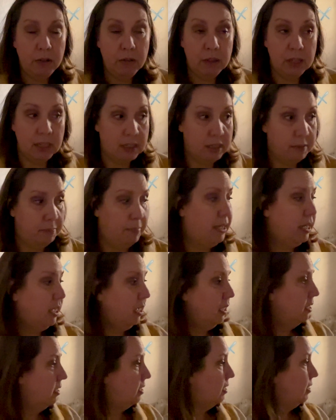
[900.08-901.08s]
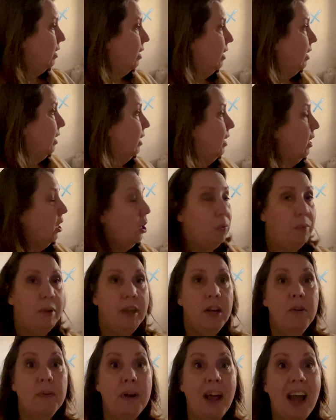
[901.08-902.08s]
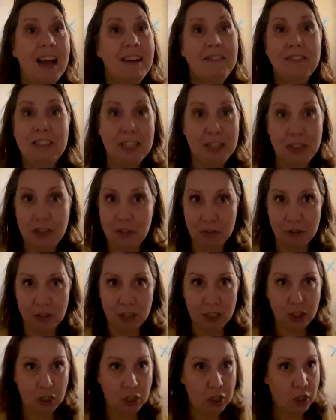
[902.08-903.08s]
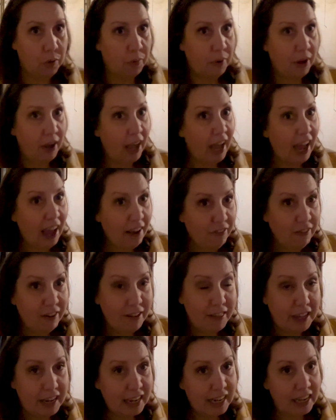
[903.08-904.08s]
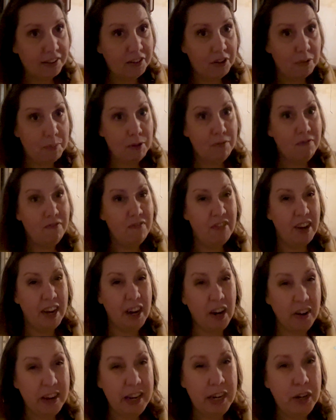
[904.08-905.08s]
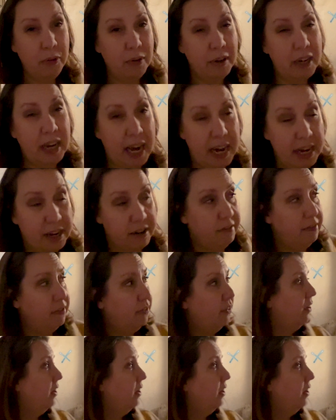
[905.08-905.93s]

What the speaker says: this, because we don't have any storage. So everything has to be very creative.